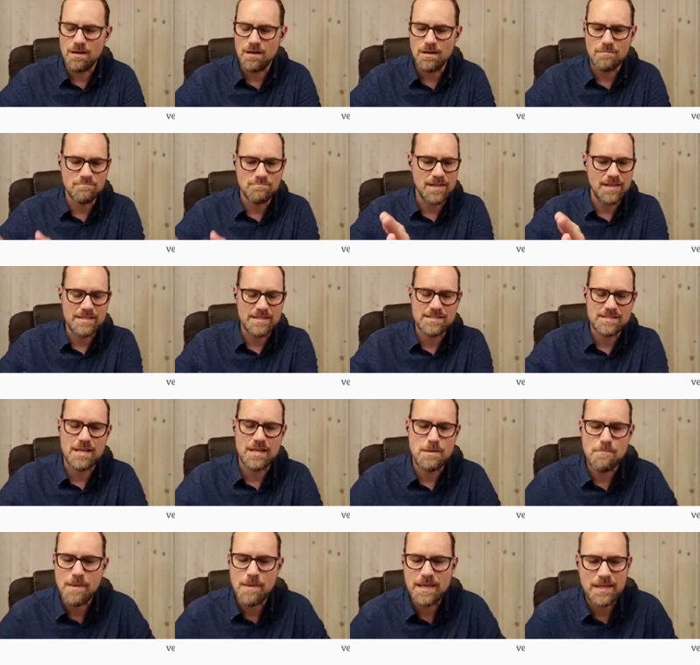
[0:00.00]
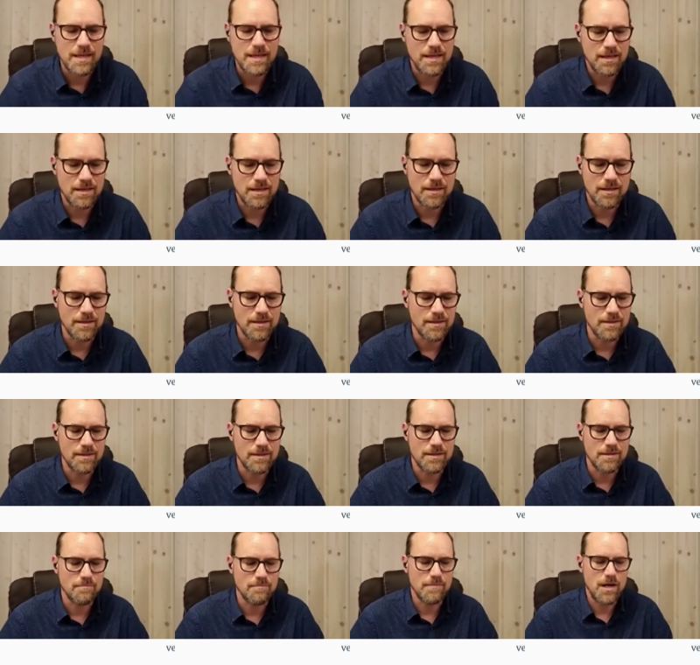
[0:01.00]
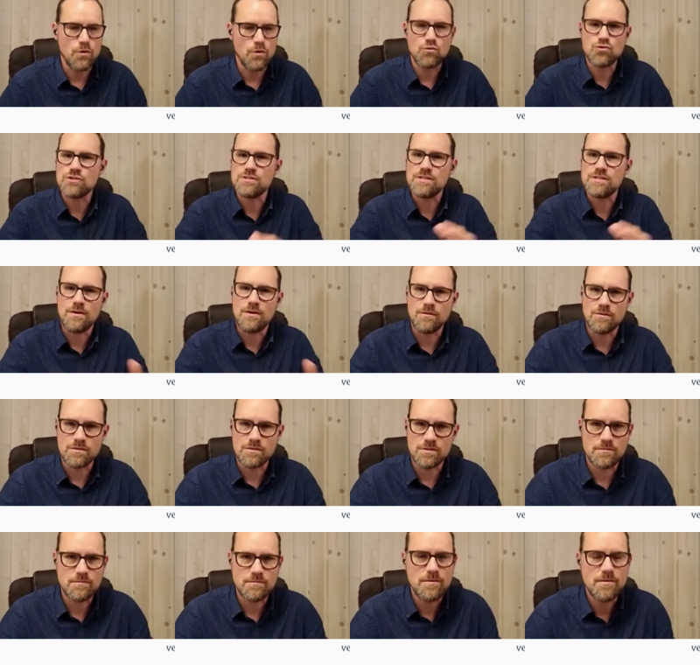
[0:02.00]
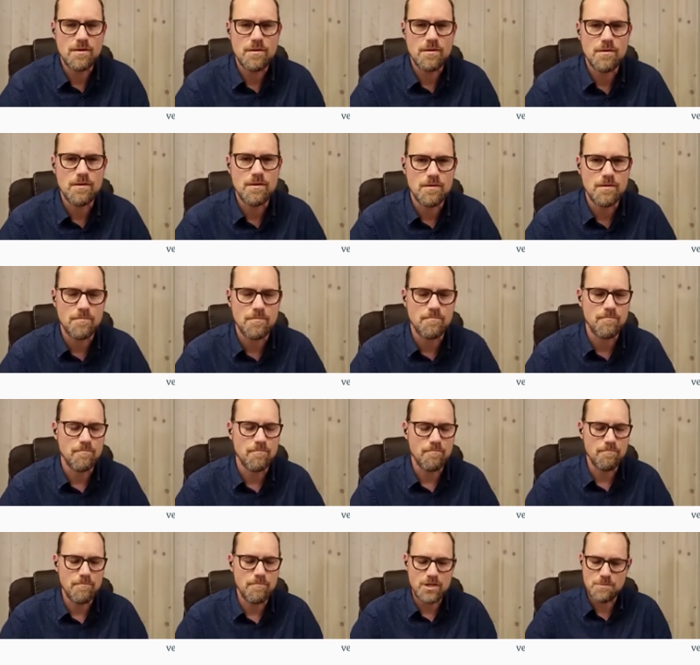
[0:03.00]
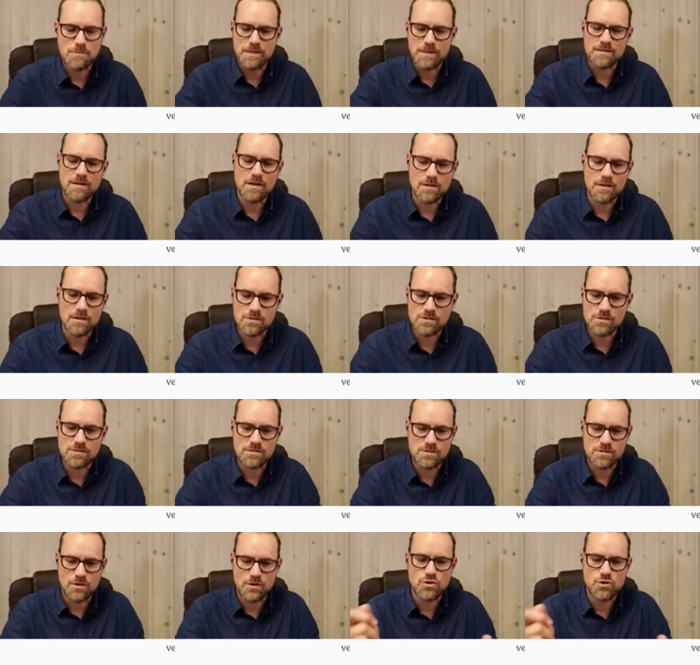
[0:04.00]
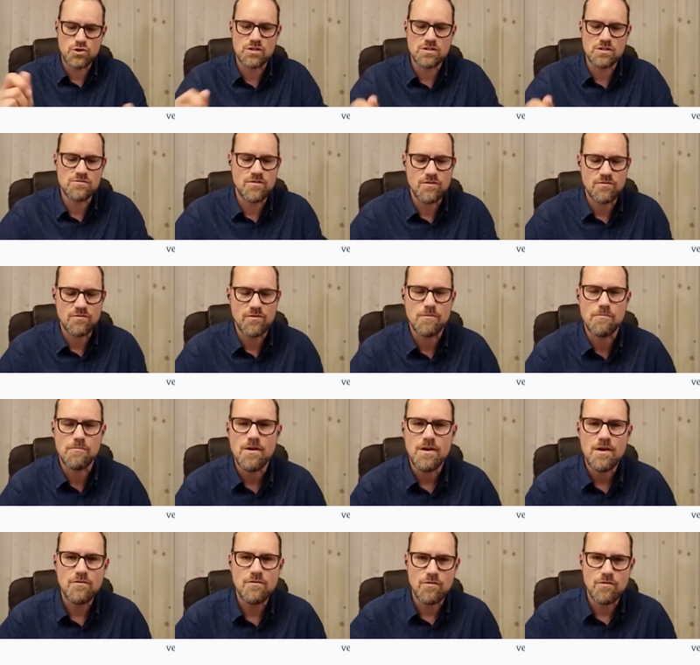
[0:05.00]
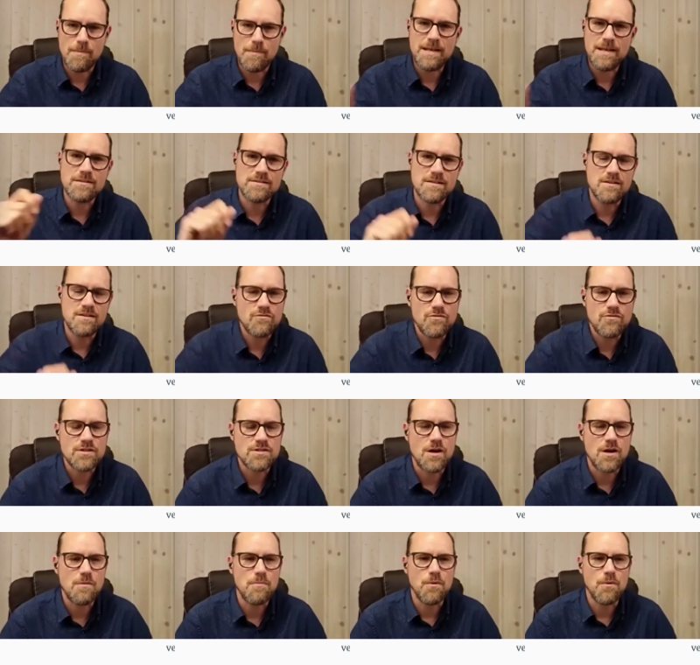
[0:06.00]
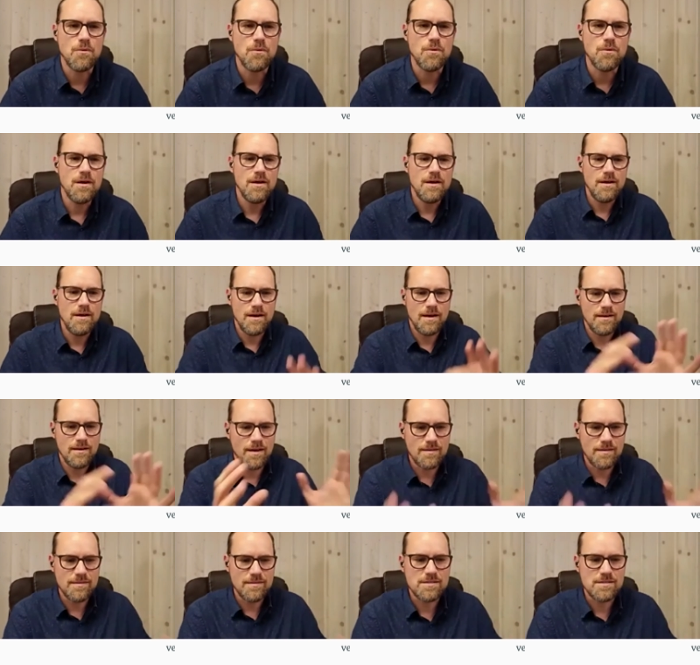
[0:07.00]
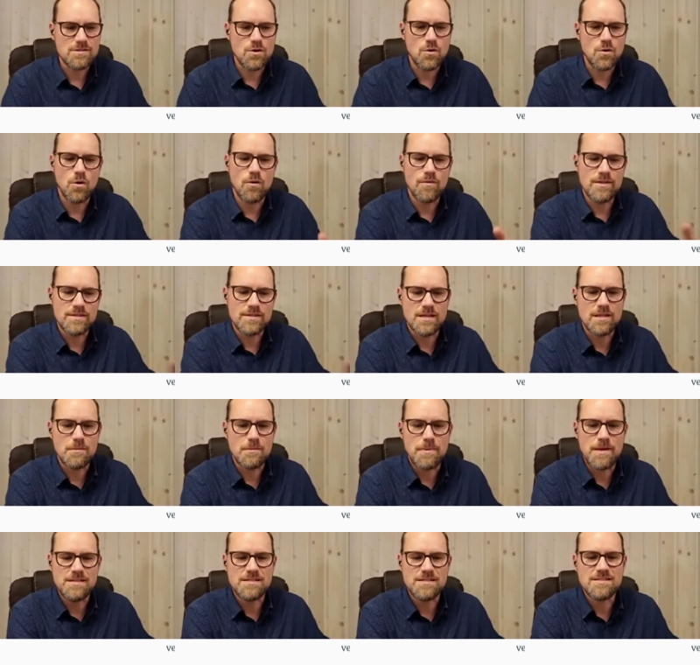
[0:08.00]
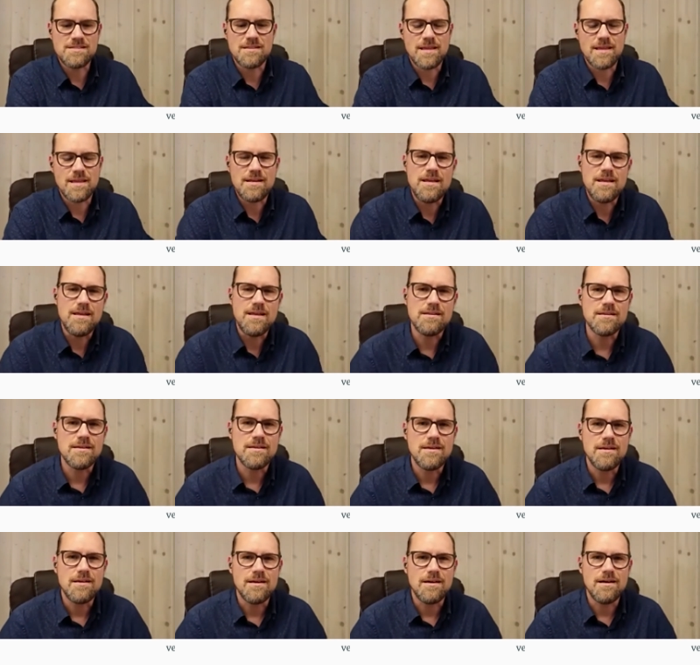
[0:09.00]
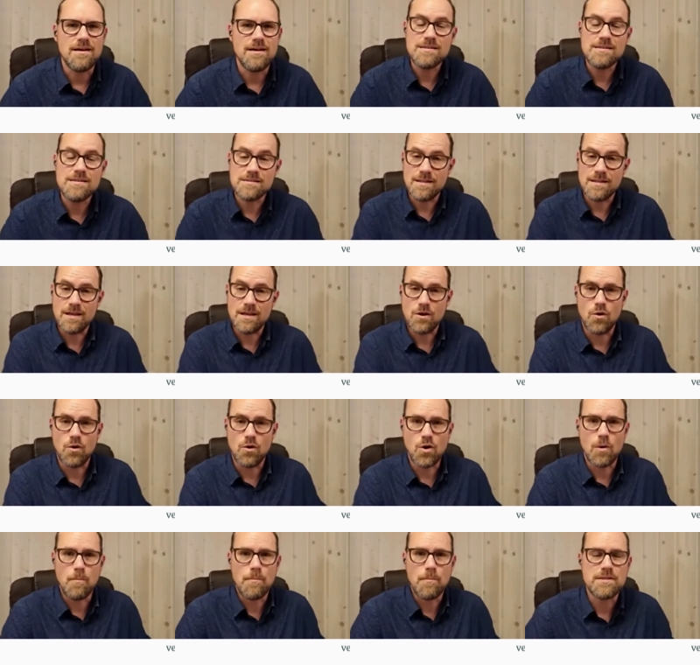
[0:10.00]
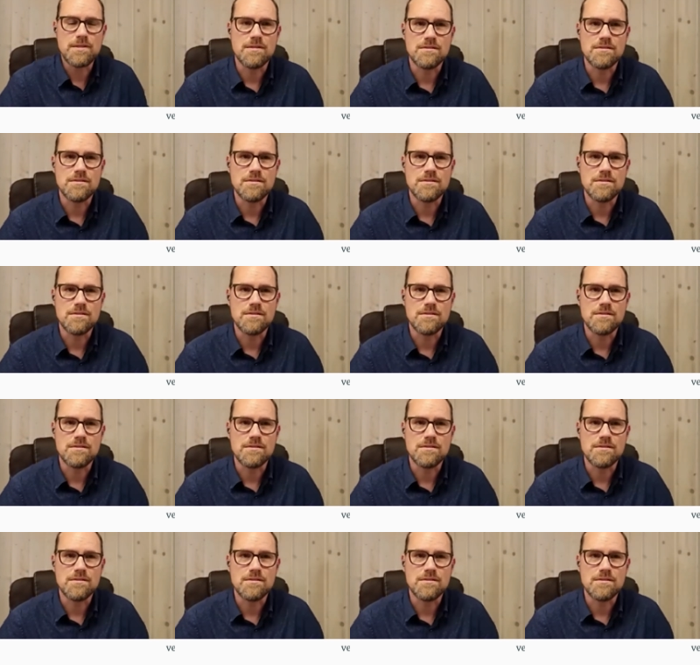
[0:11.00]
let's say making ultrasound measurement solutions for medicine, for example, and this other piece that they need isn't their core competence. And